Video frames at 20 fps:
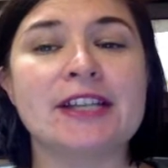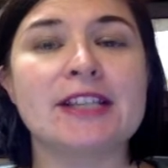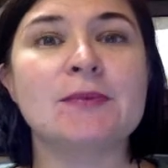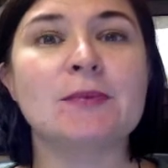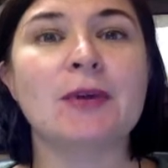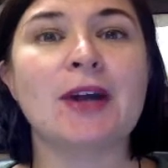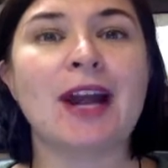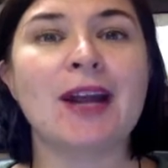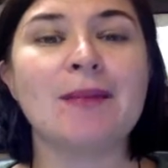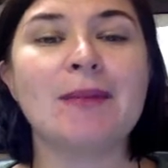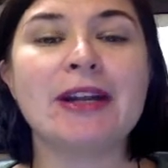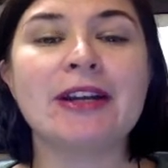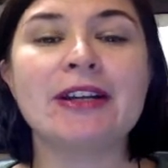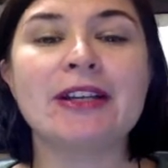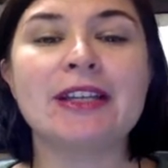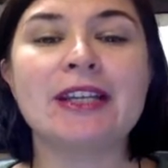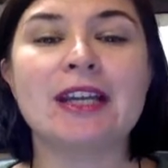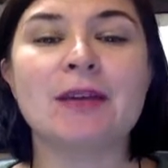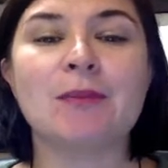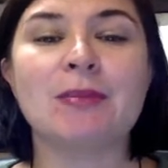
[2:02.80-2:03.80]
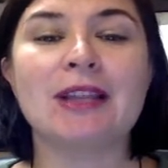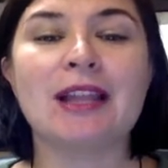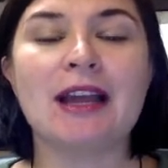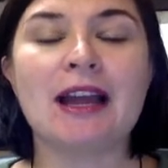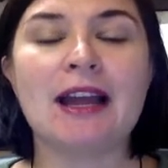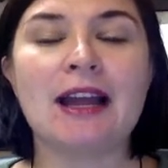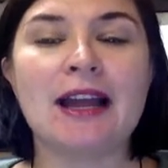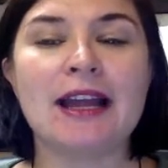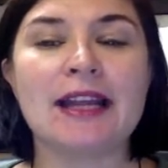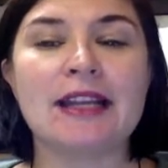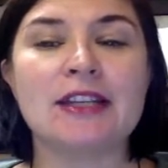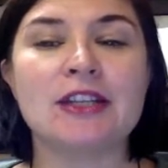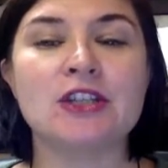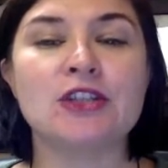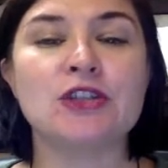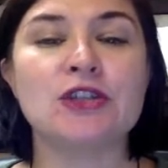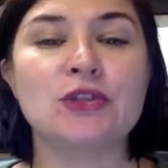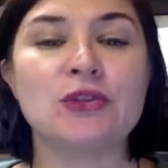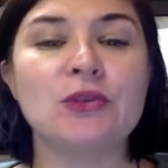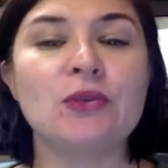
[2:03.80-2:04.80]
is primarily applied
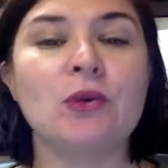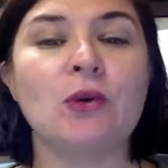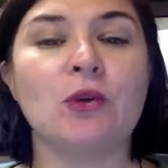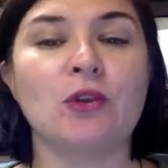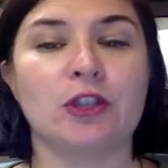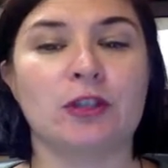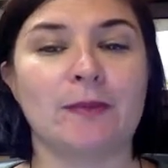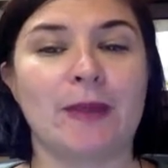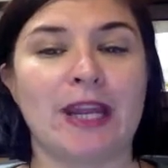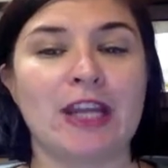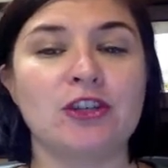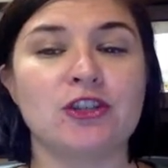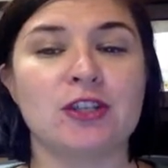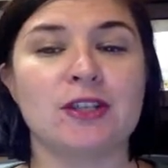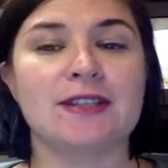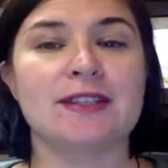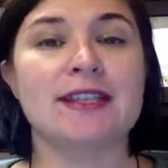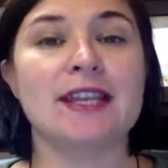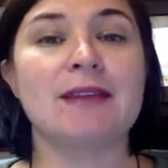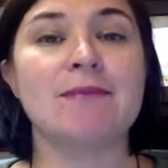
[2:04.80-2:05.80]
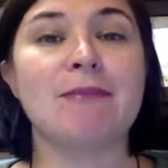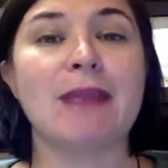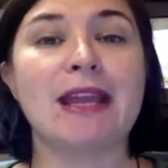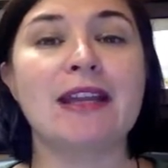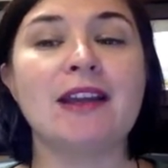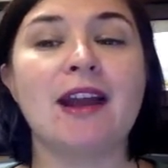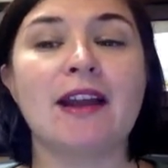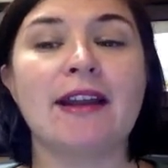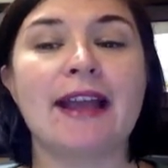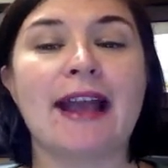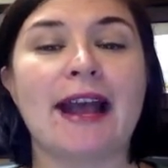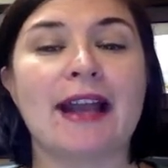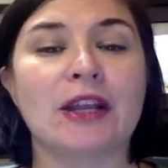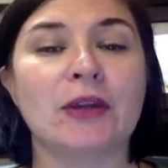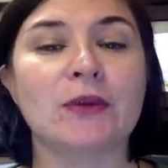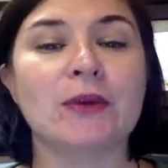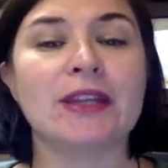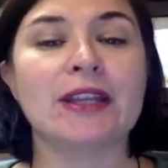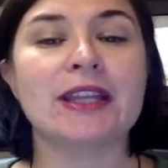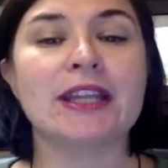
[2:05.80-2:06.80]
to older patients and may not
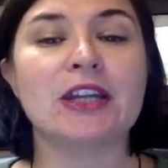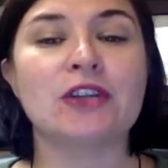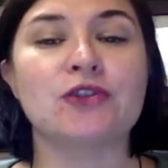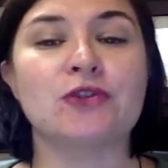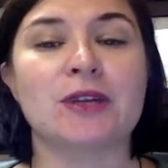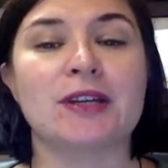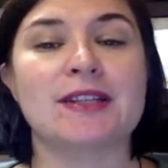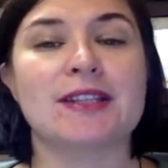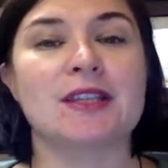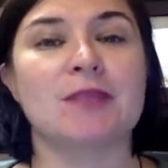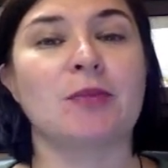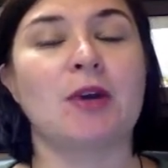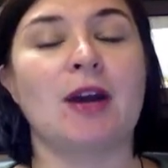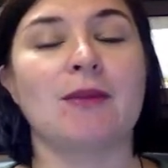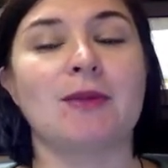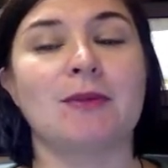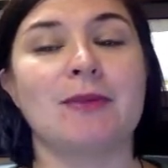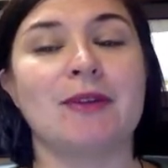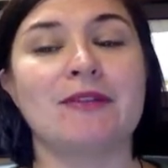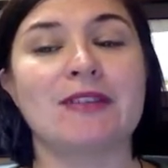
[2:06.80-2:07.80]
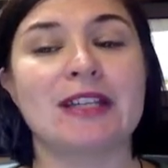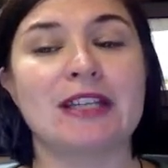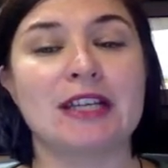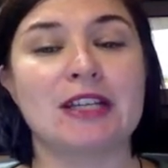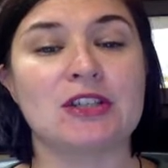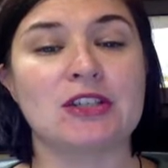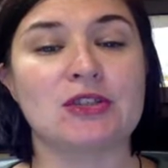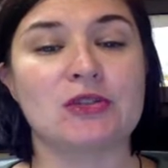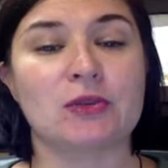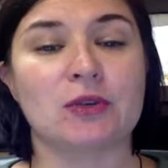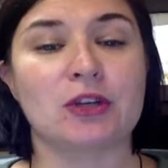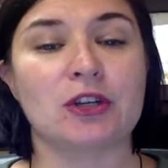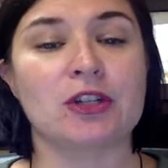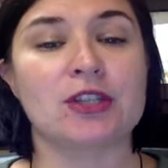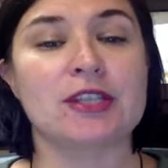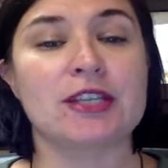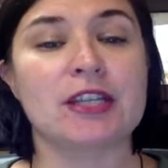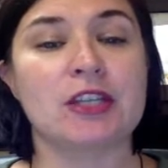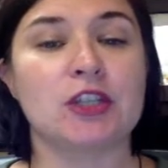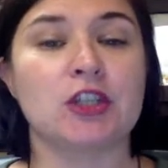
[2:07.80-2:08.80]
adequately address the problem of eating disorders
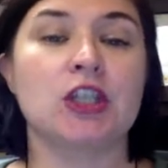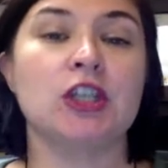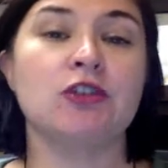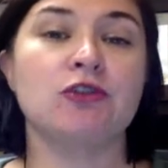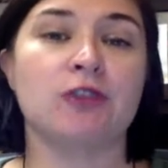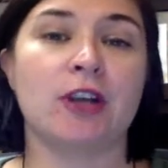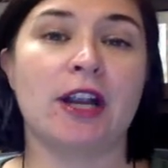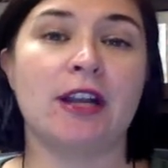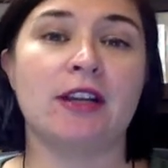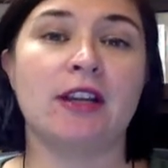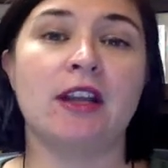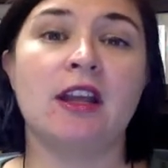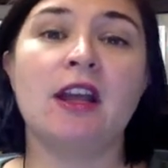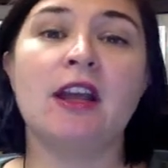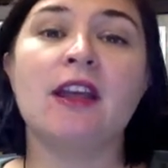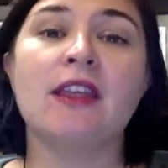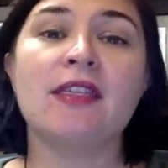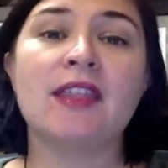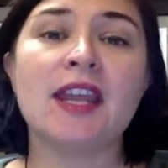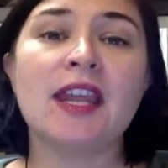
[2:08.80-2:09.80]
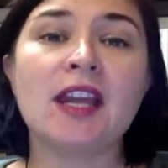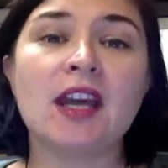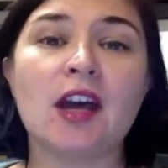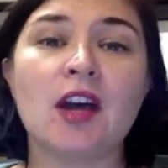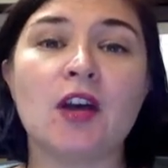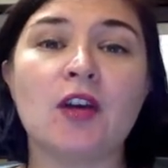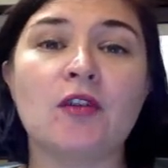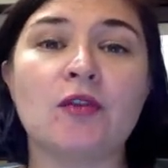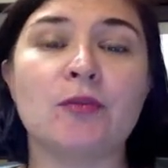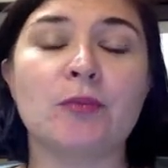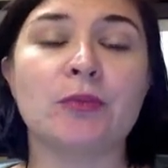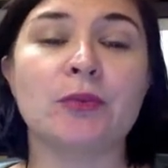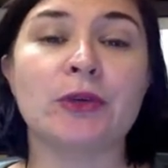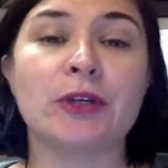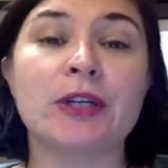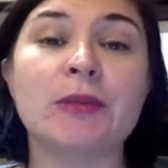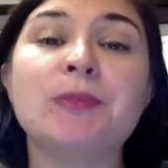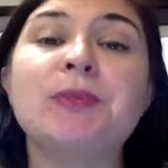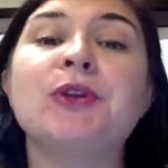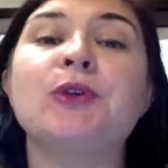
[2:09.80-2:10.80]
in children. Think of
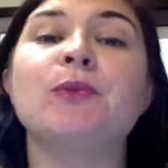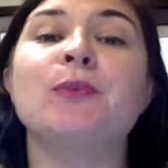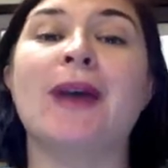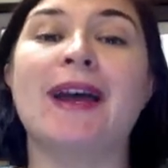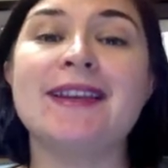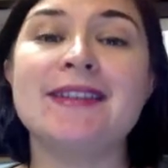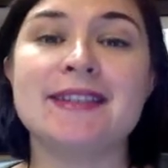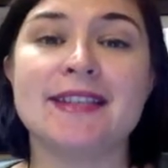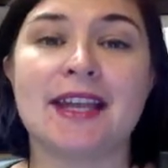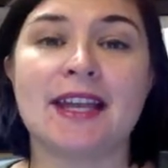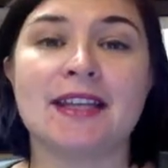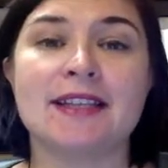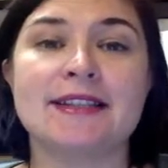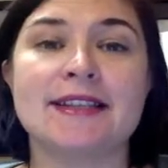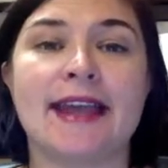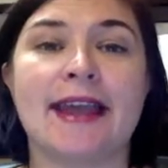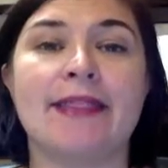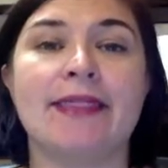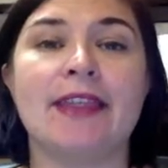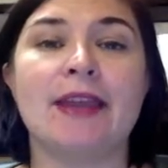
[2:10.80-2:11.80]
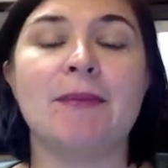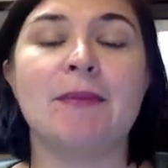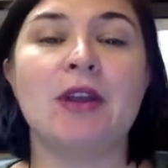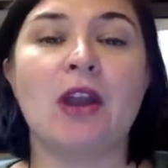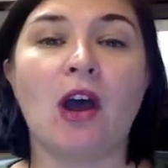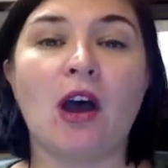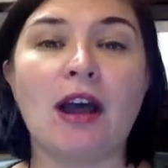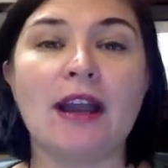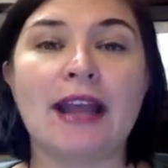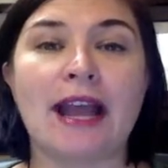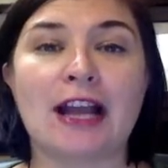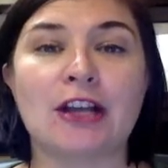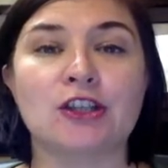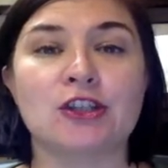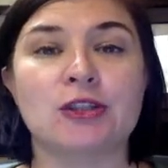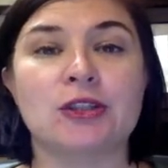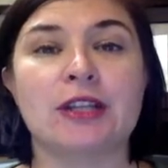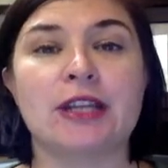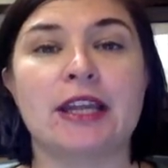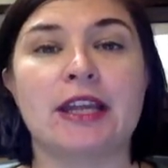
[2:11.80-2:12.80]
prepubescent and them not
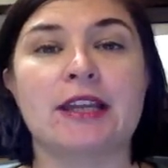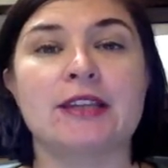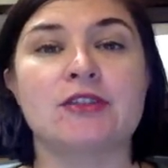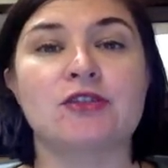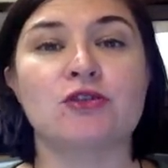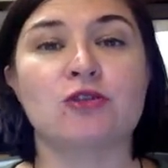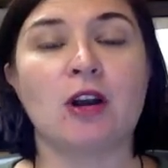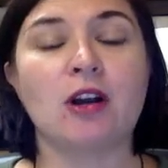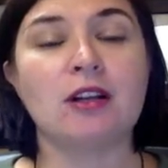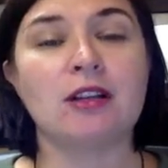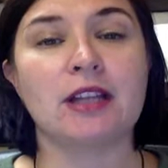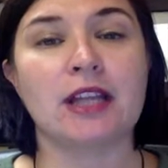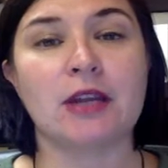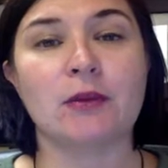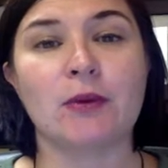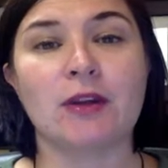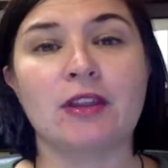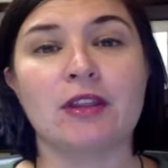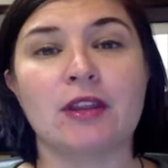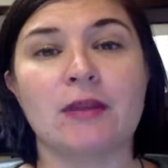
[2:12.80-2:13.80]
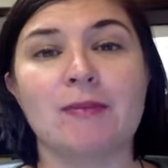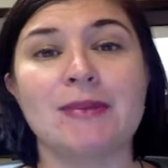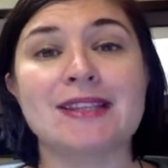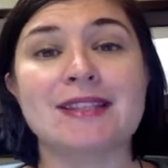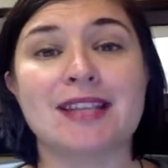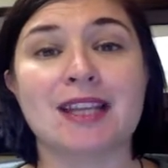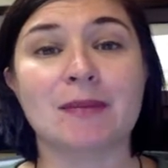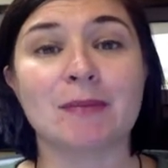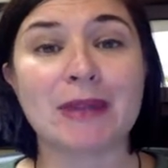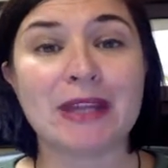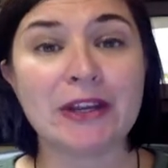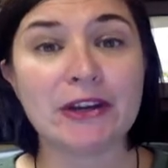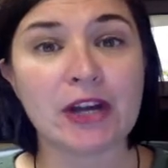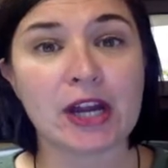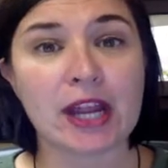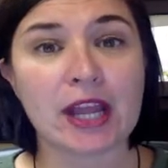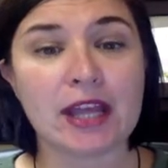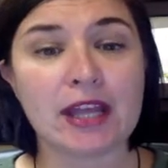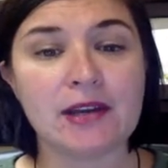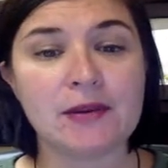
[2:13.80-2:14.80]
actually struggling with a missing
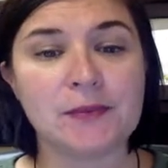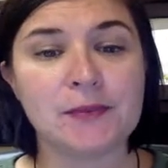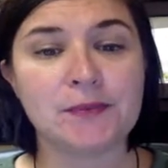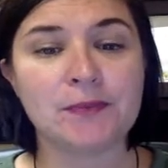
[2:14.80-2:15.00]
period.